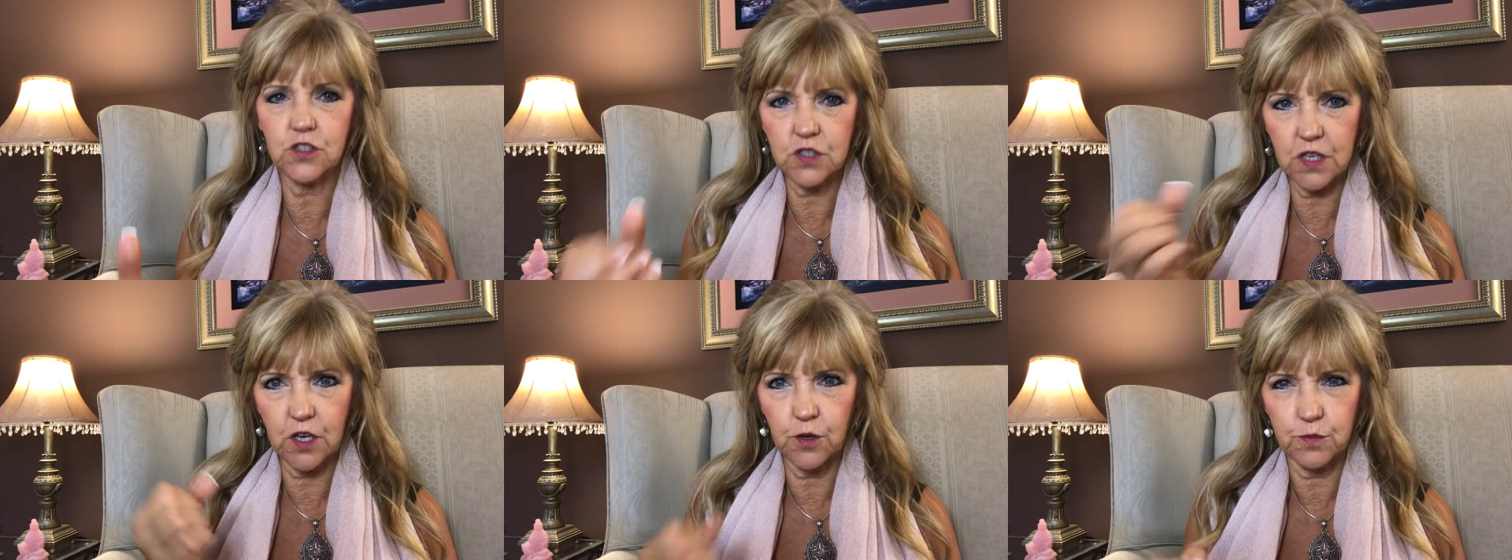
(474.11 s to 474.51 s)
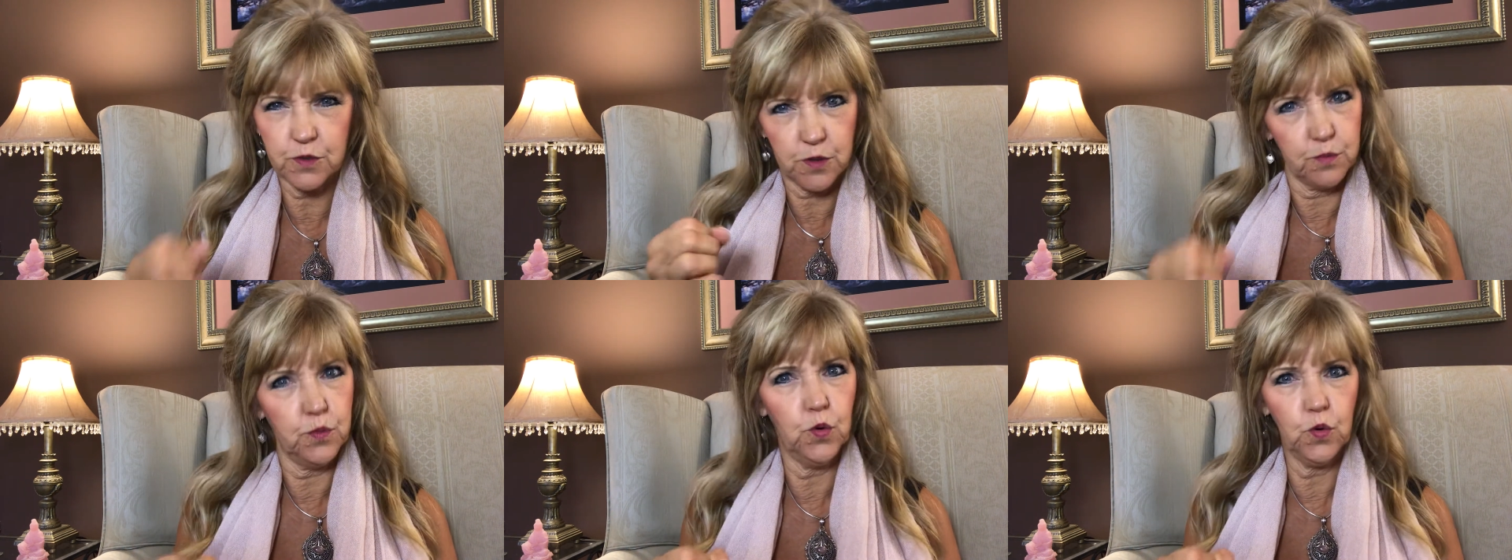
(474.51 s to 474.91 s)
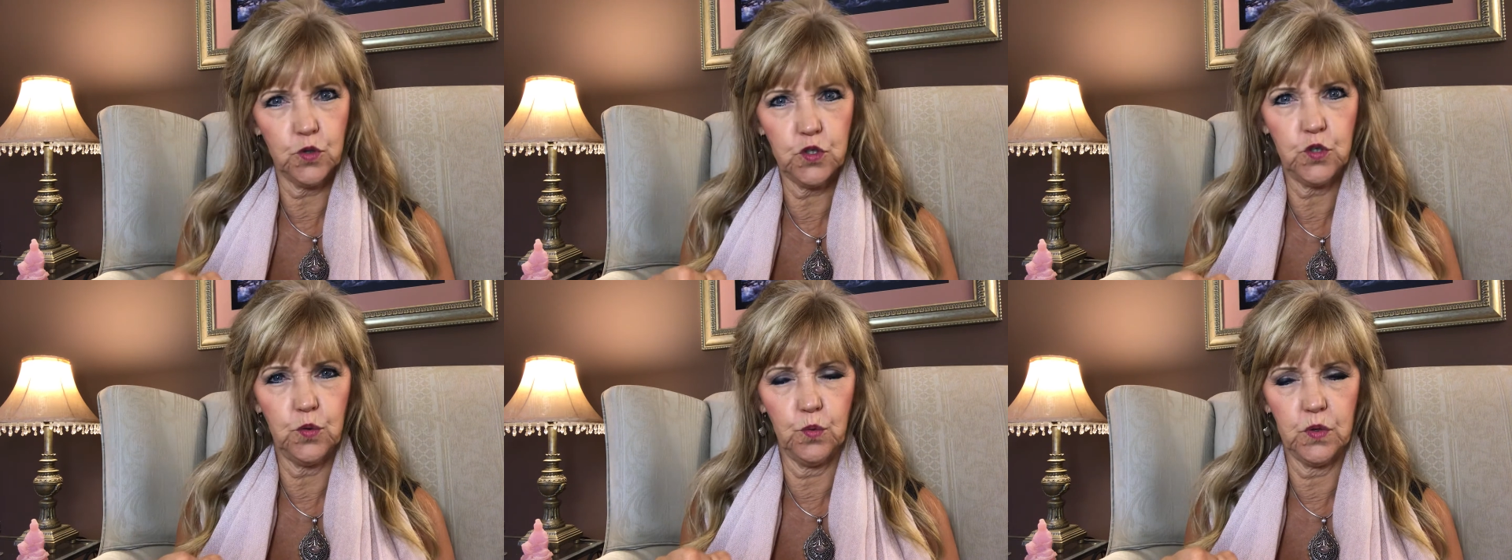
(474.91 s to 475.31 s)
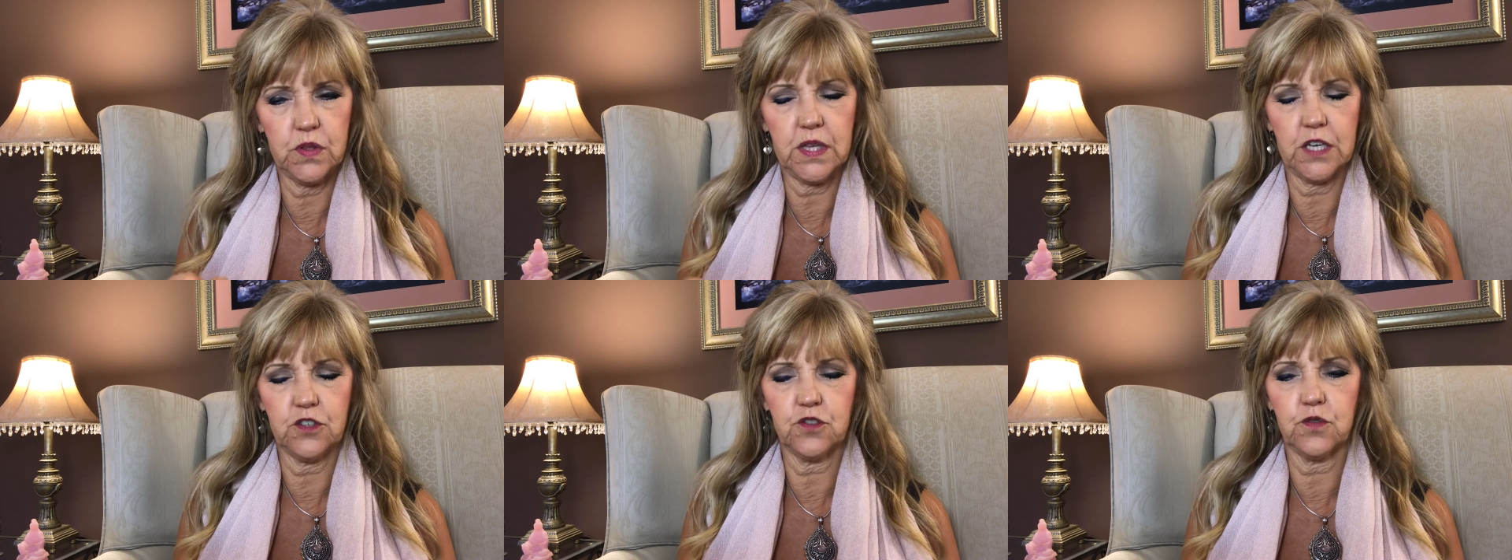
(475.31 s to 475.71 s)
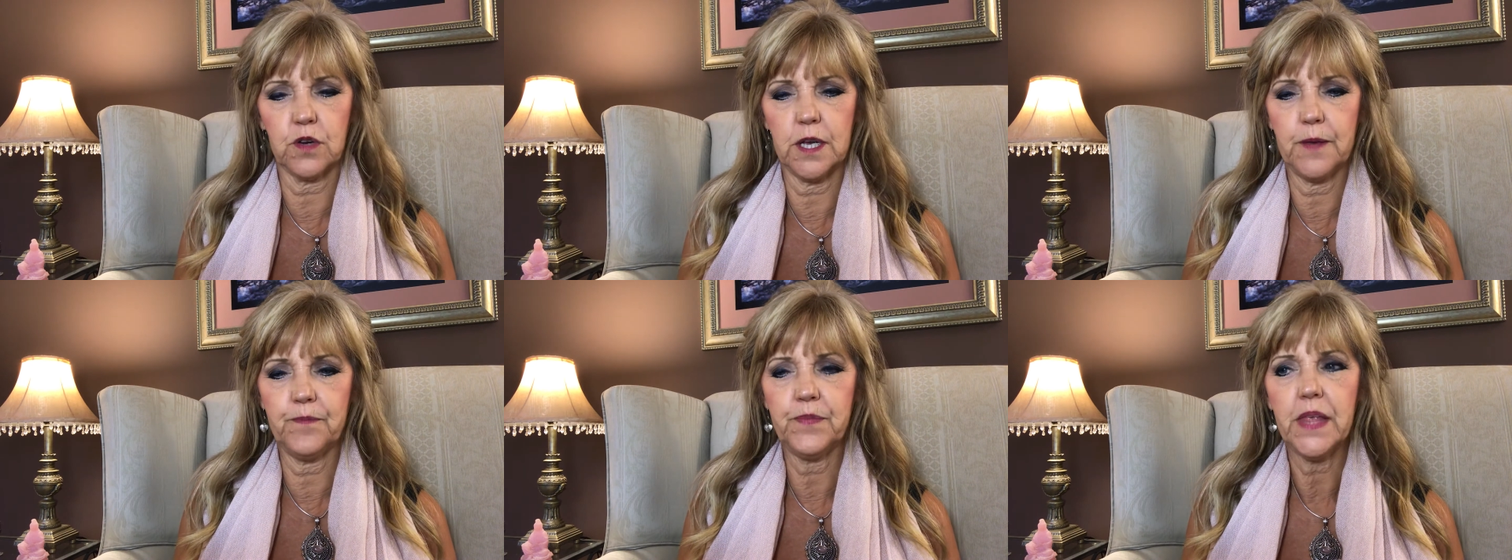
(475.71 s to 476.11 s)
to help support you with that
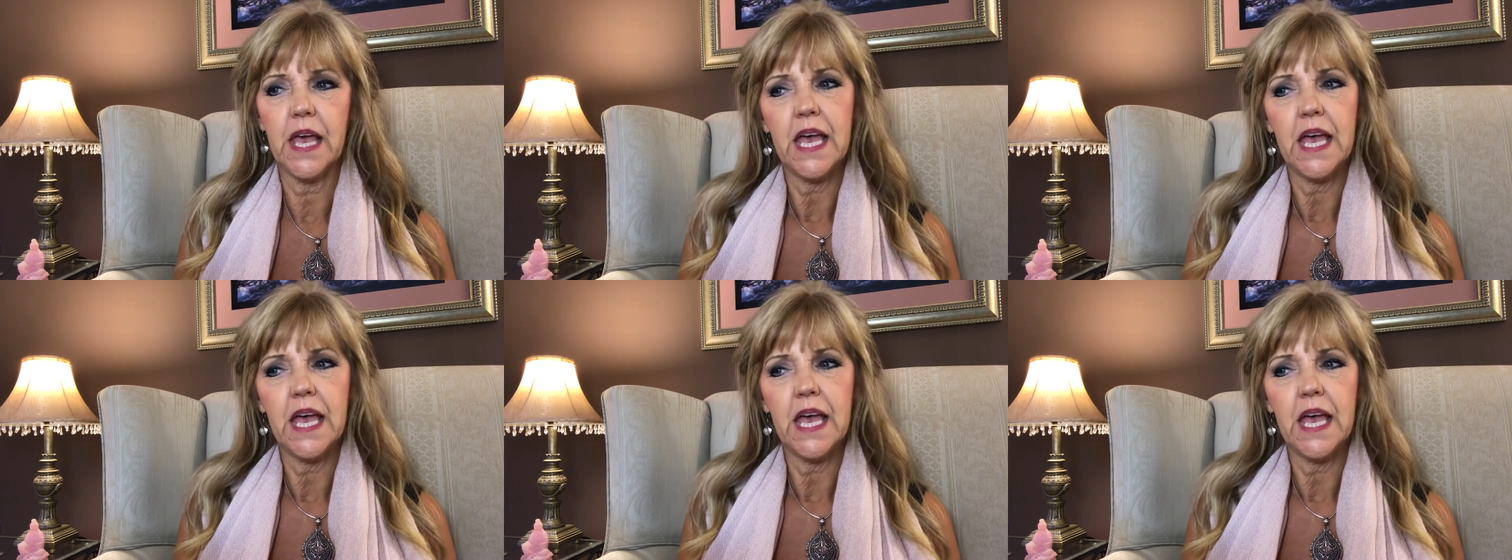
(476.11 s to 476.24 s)
dream.